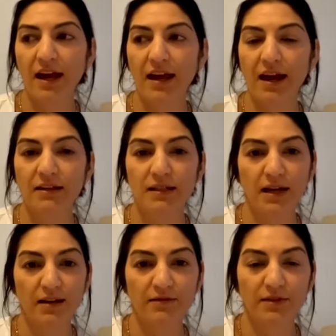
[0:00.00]
I had to
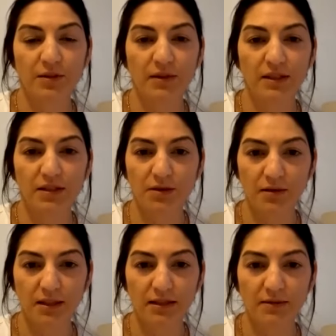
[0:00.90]
kind of squeeze two
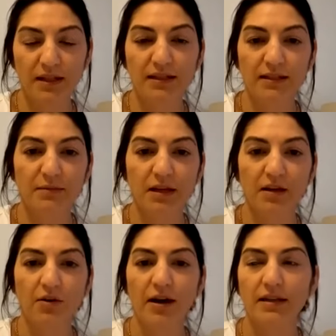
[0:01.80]
in this week because I'm going to
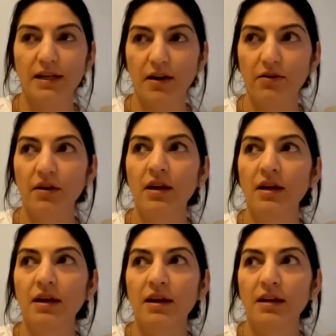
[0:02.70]
go out of town
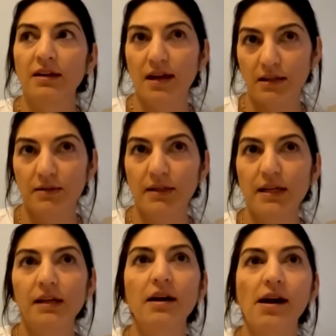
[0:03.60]
next week.